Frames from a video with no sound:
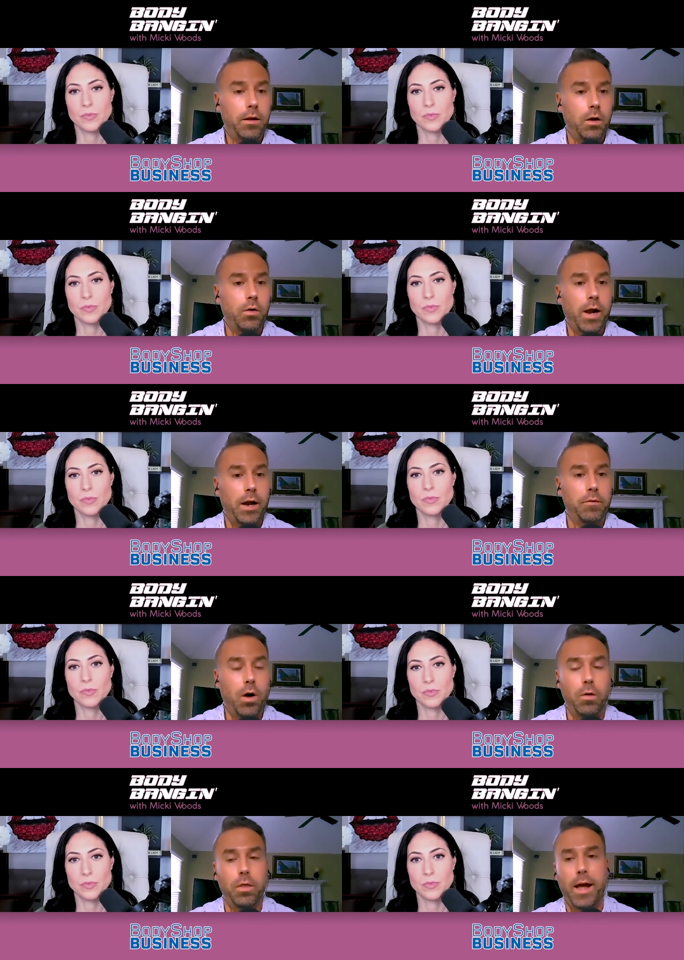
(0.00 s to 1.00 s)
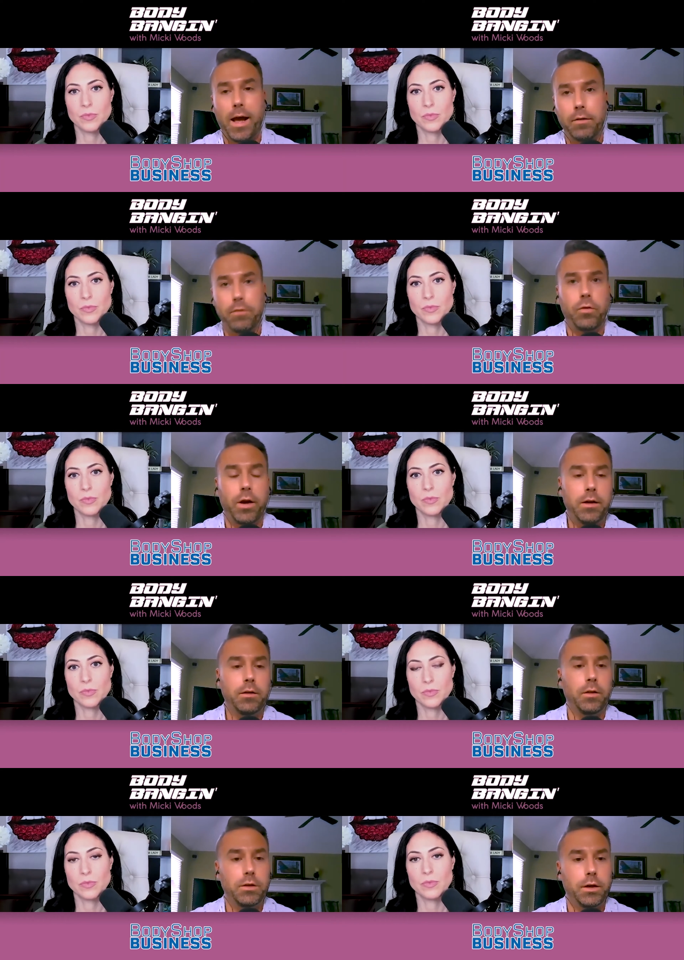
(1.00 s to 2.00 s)
Speaker 1: you know, kind of all that, freight
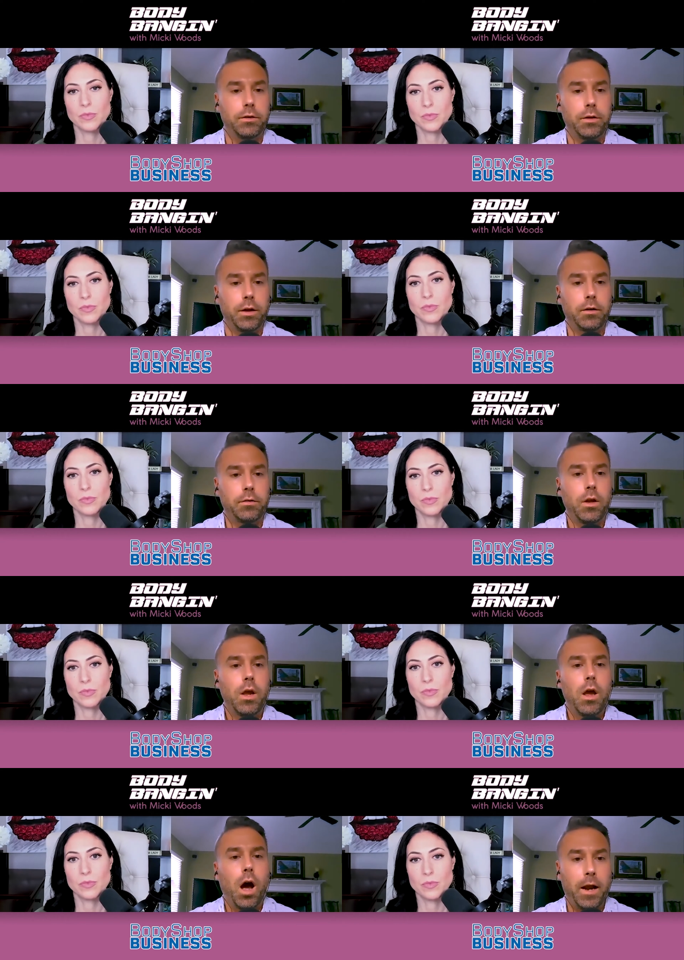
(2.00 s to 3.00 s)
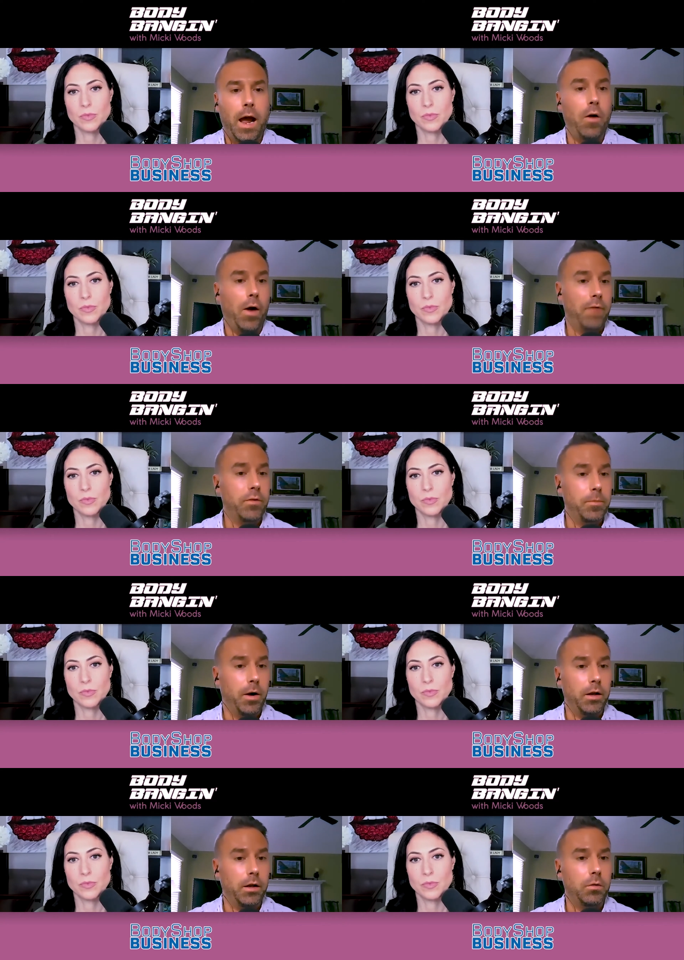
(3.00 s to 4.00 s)
and logistics and how
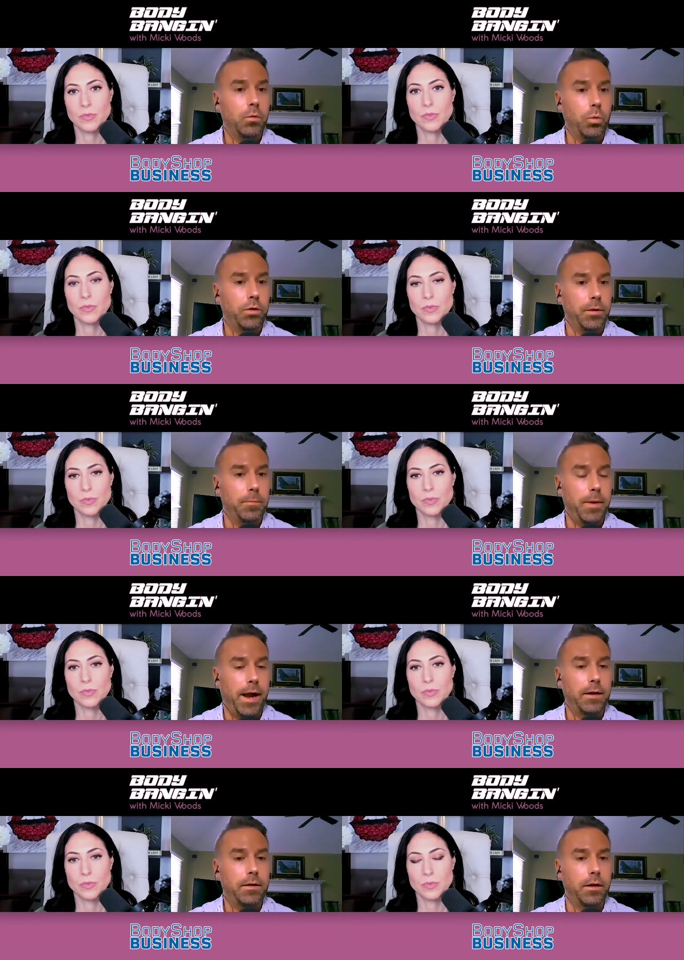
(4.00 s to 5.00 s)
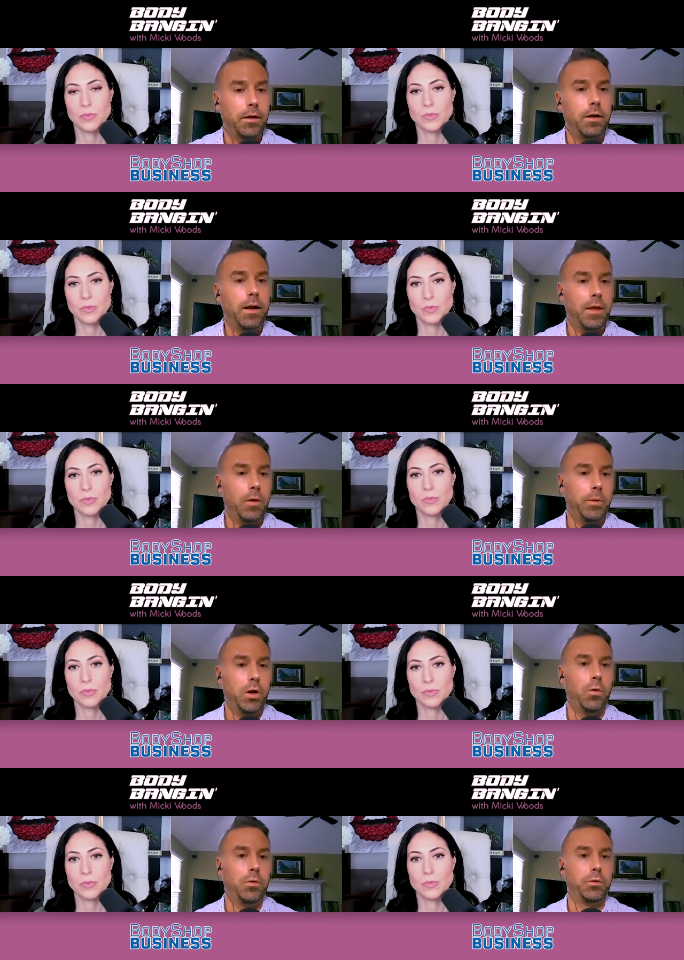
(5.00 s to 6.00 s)
everybody was impacted. And then we
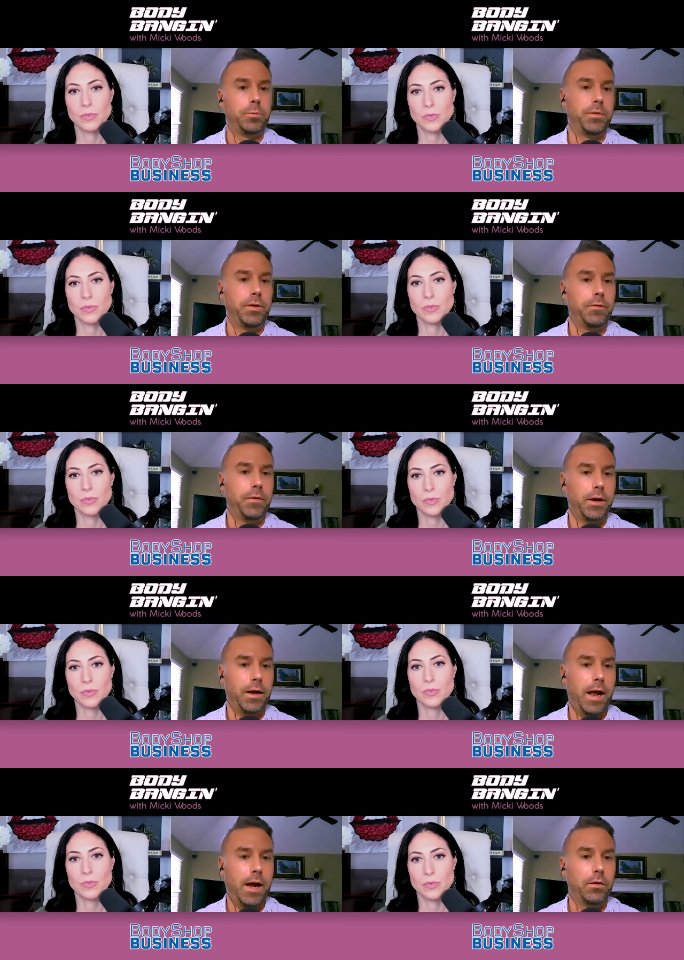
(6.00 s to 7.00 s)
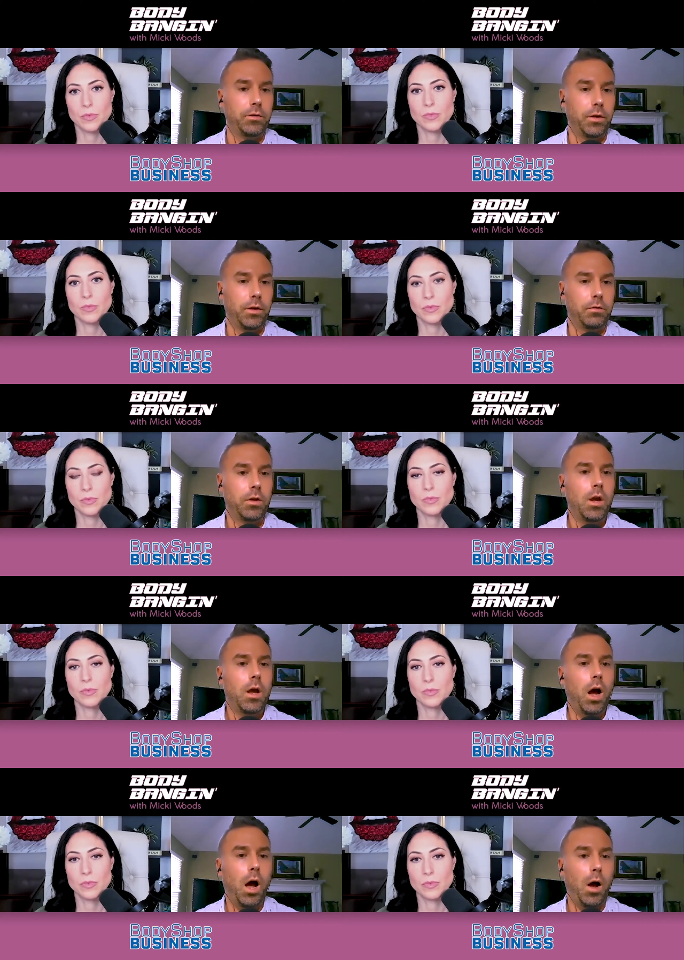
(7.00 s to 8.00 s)
go into a specific analysis
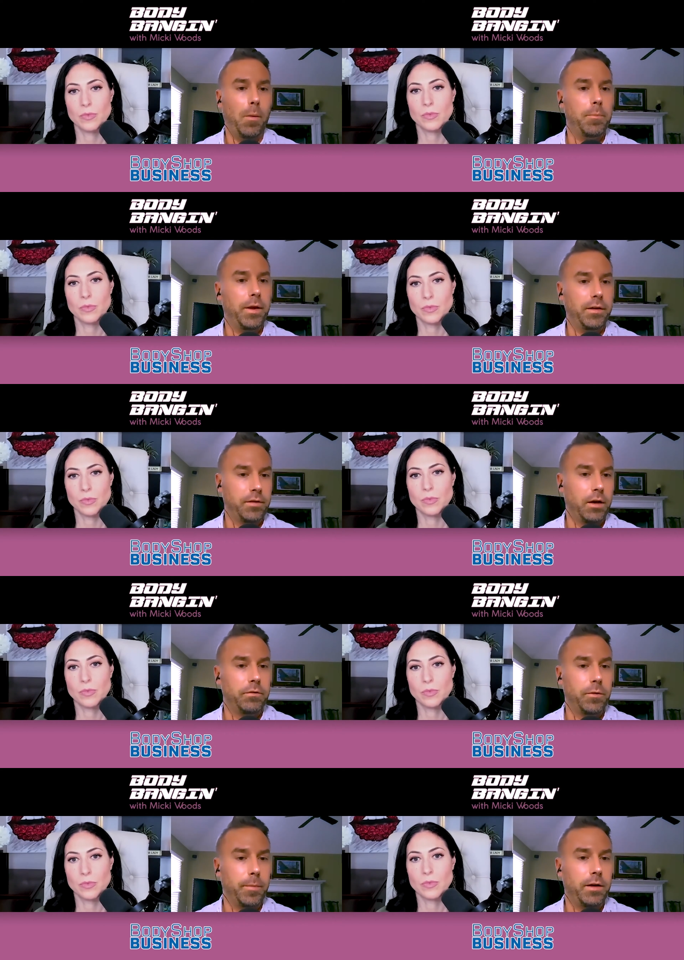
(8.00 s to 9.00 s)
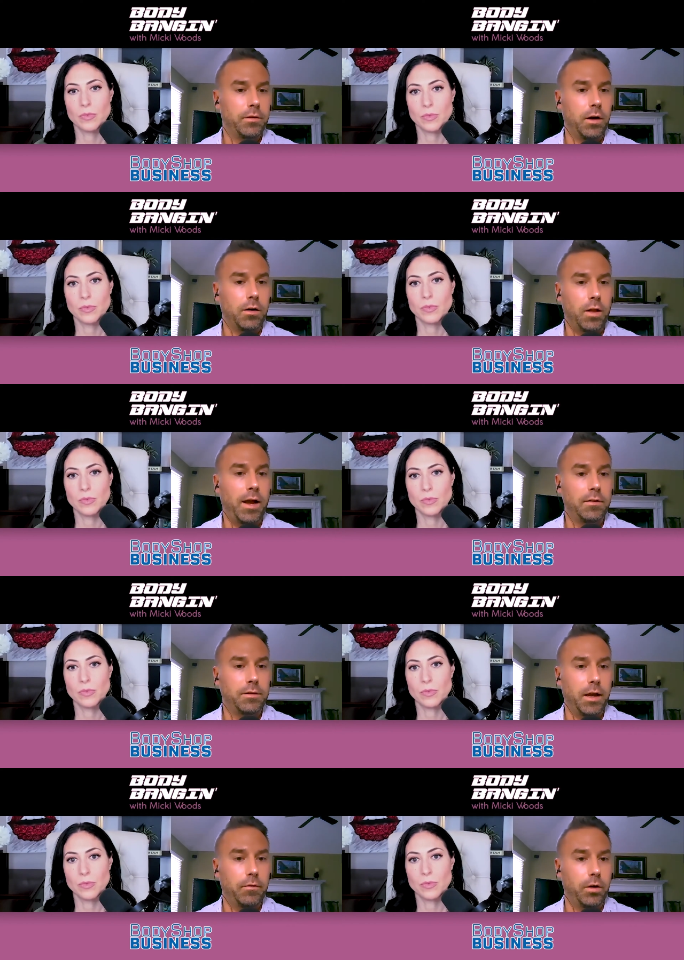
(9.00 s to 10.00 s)
based on information our clients
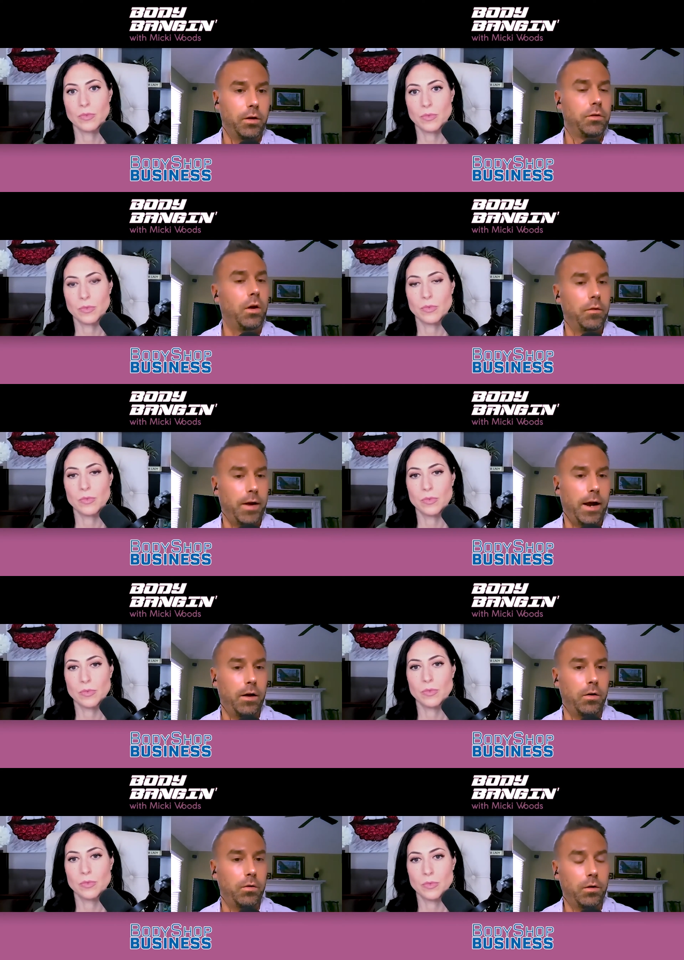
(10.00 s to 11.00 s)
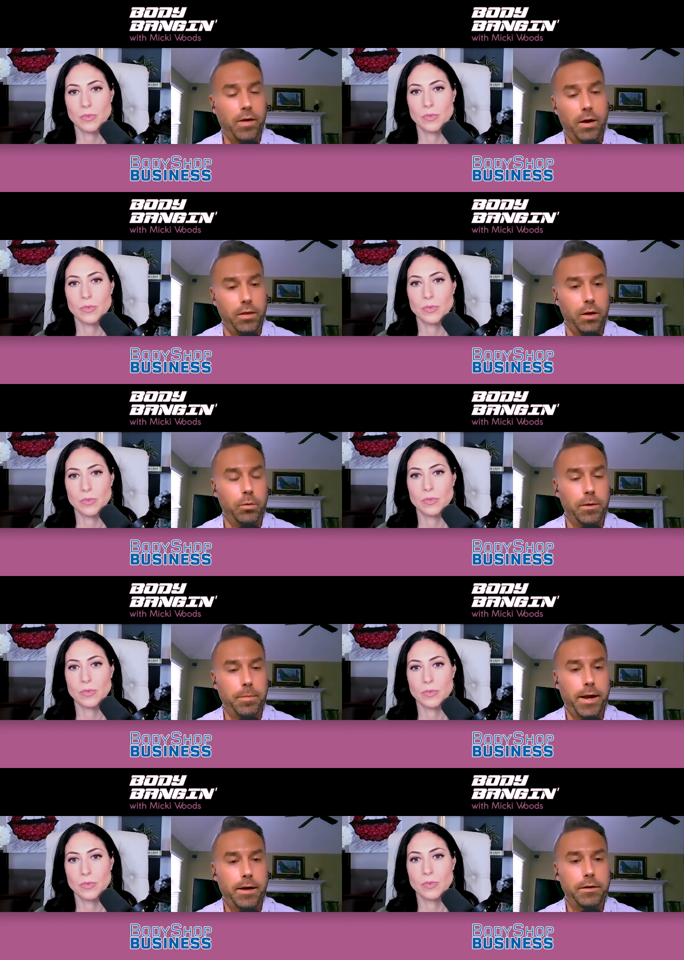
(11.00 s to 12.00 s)
gave us of how they were
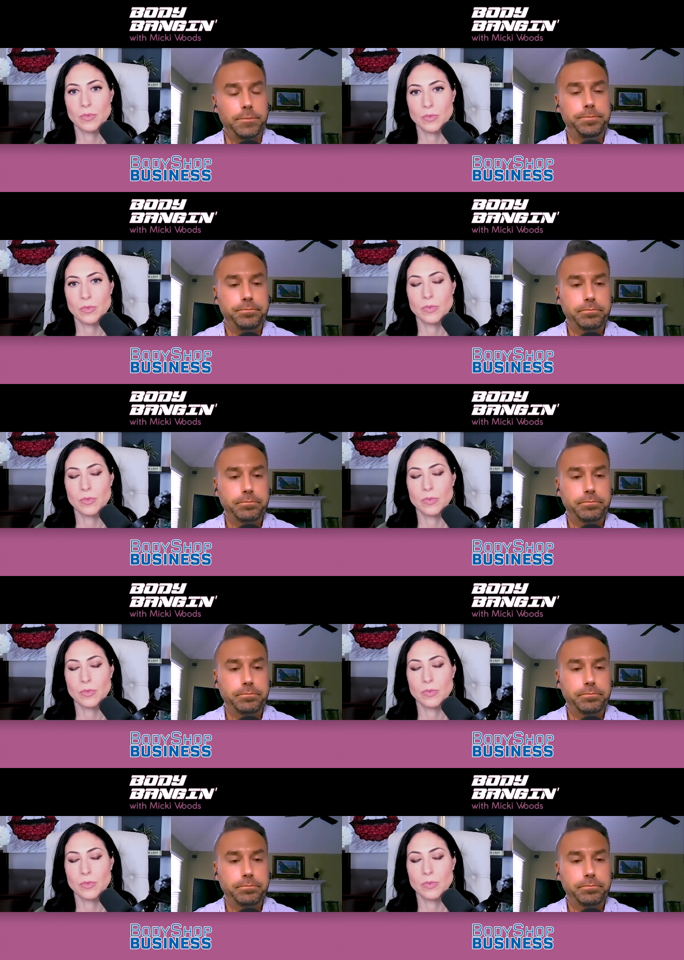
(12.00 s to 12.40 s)
impacted.